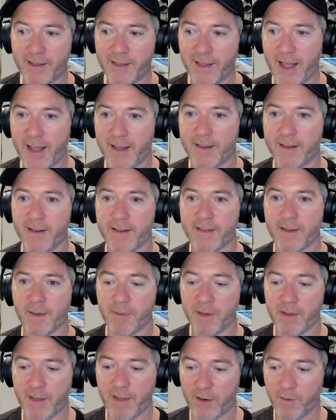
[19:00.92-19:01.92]
that is
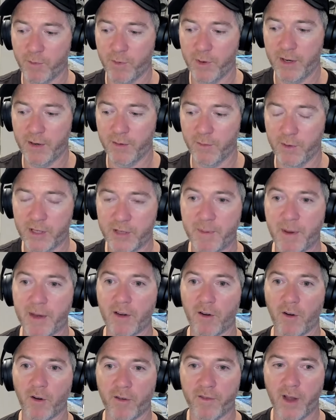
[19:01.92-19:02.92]
something that we spent
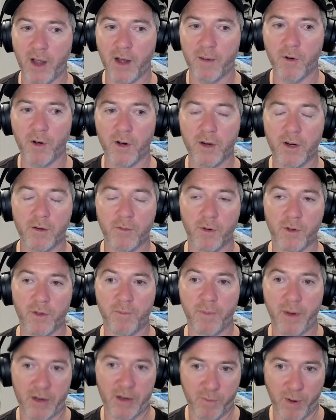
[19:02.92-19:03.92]
a lot of time on with
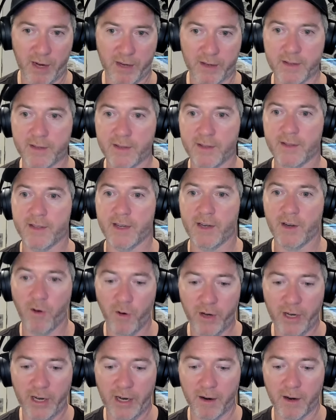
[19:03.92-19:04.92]
best practices and
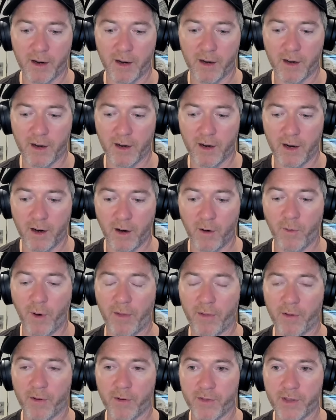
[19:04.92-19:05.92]
learning
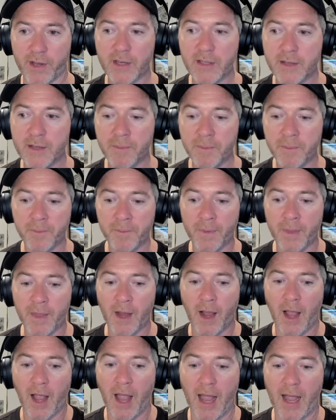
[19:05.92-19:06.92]
around those things.
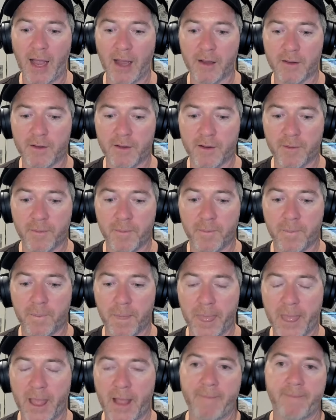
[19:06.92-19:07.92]
And
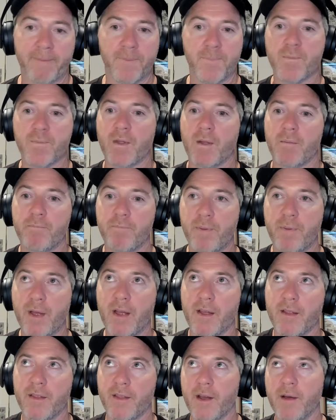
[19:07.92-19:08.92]

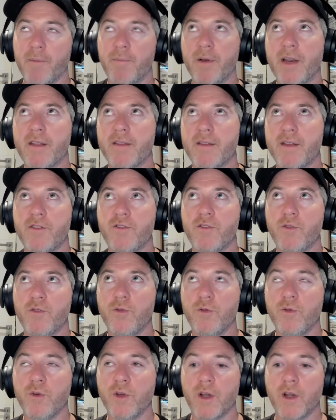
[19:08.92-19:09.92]
the ability
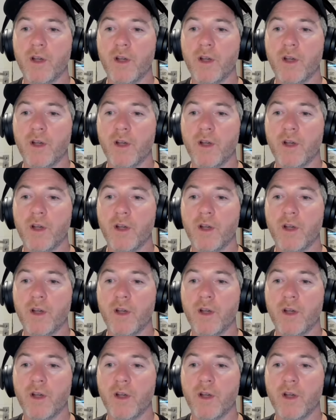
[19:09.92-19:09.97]
to